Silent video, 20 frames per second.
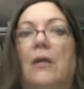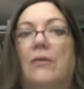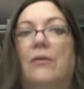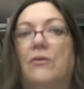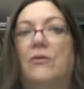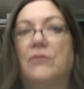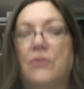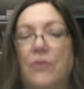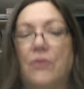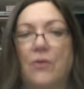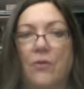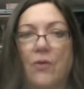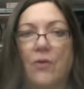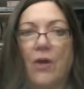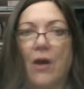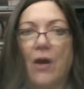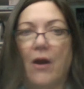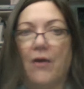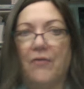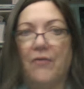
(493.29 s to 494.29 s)
Those are the only
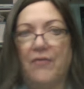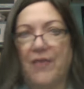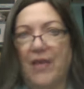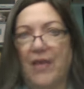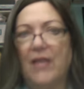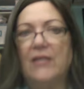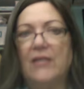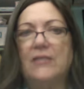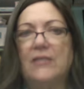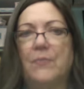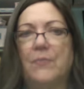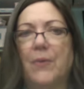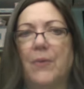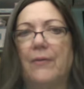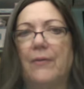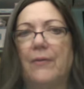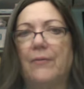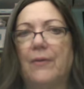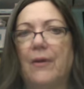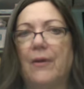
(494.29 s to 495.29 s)
art things,
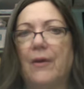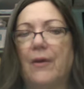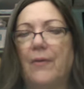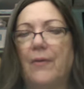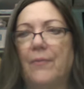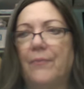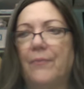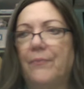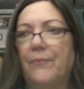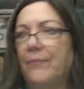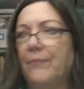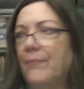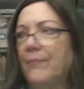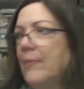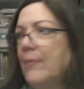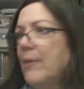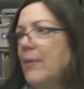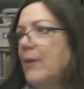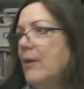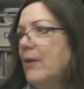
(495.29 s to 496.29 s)
but
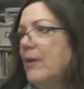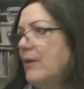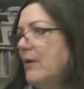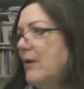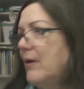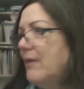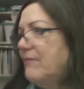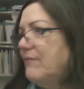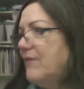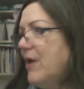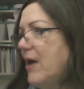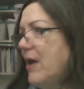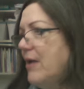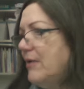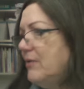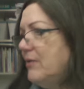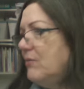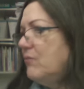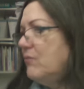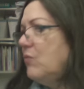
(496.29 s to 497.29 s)
I've
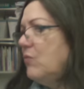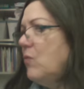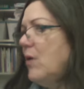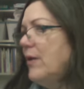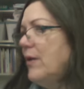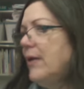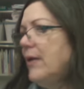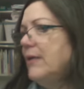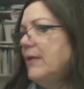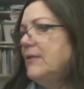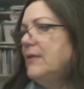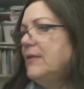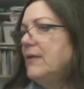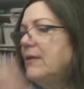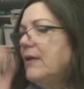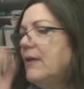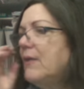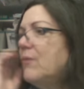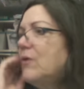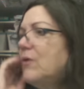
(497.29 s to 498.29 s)
gotten one
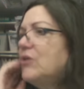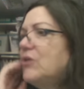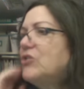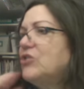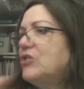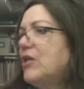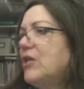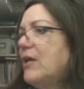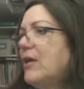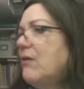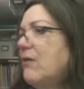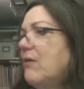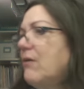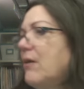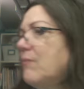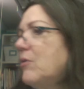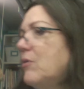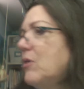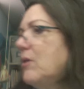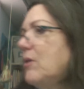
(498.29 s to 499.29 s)
idea that I want to share, and
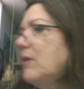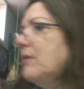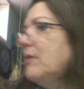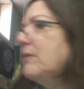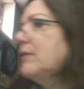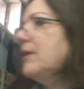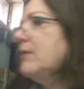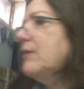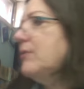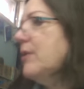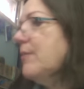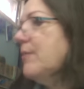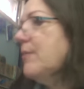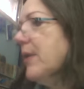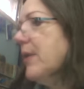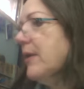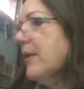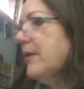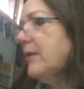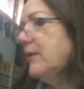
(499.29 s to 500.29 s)
I'm going to tell you
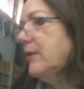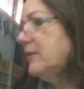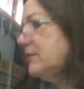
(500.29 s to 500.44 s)
about it.